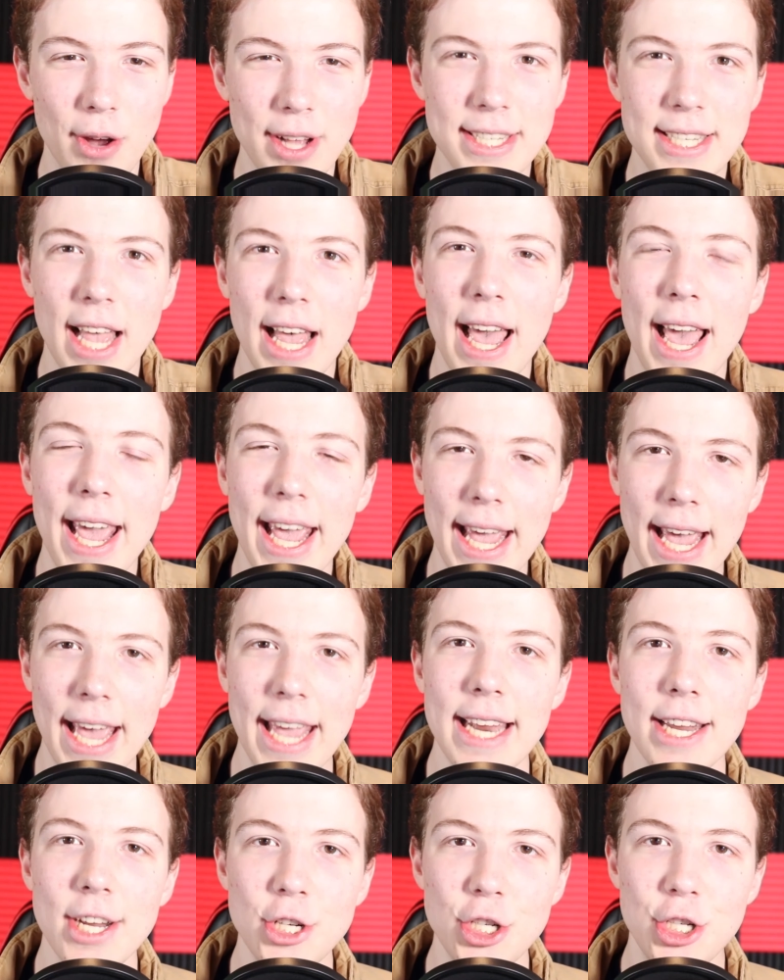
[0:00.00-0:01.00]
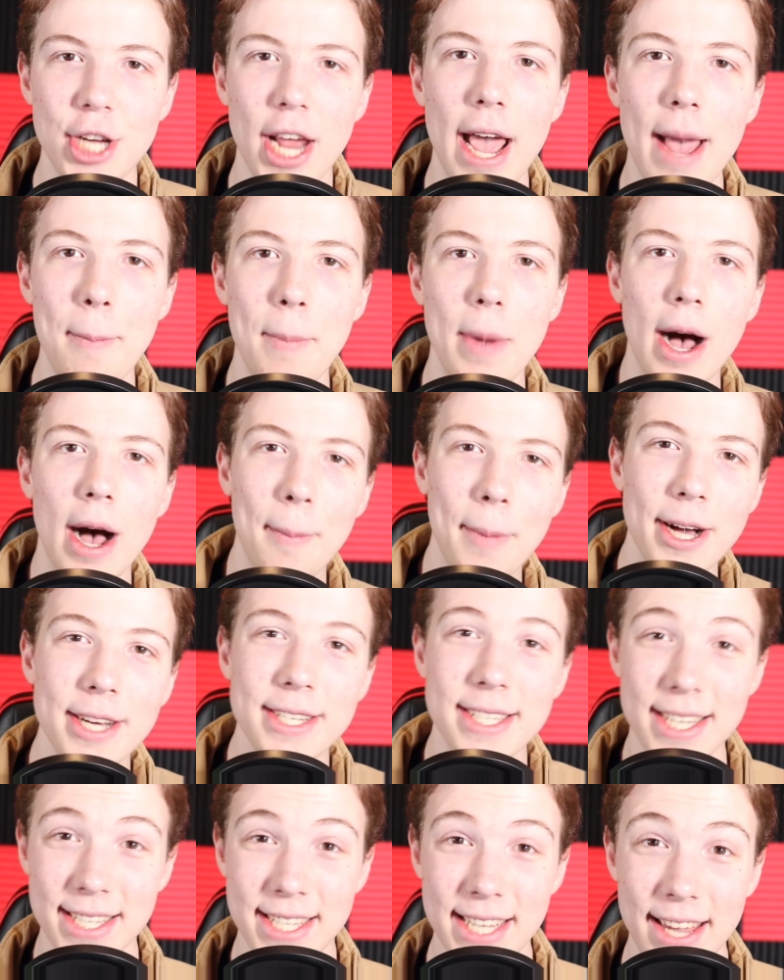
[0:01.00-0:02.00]
it's a hidden gem
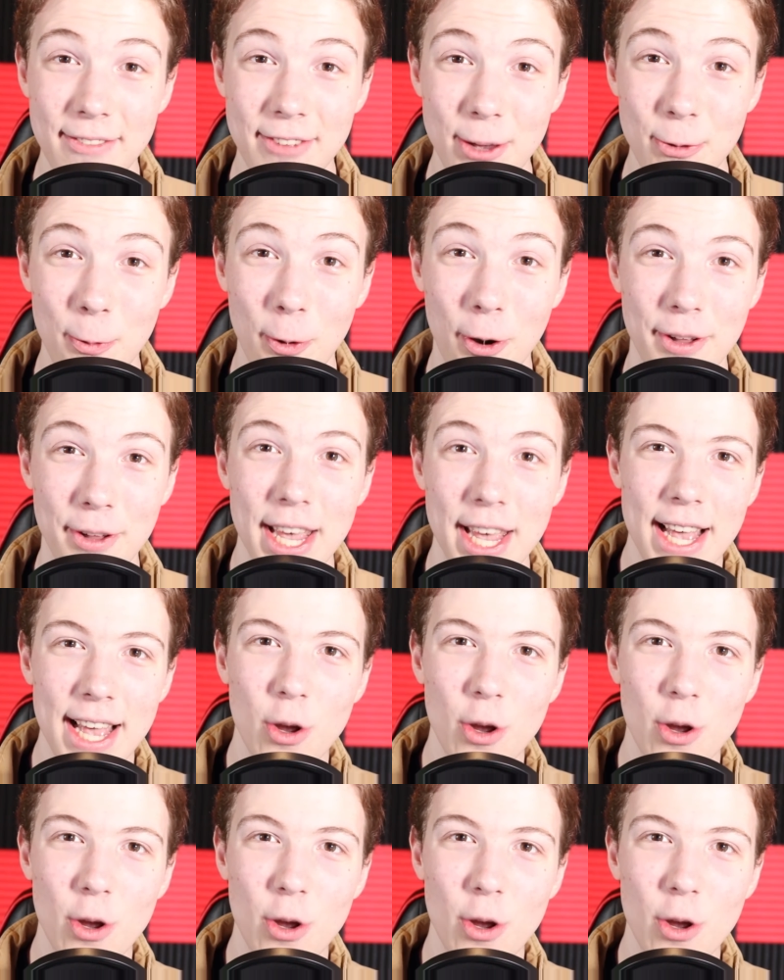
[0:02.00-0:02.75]
amongst the TV world.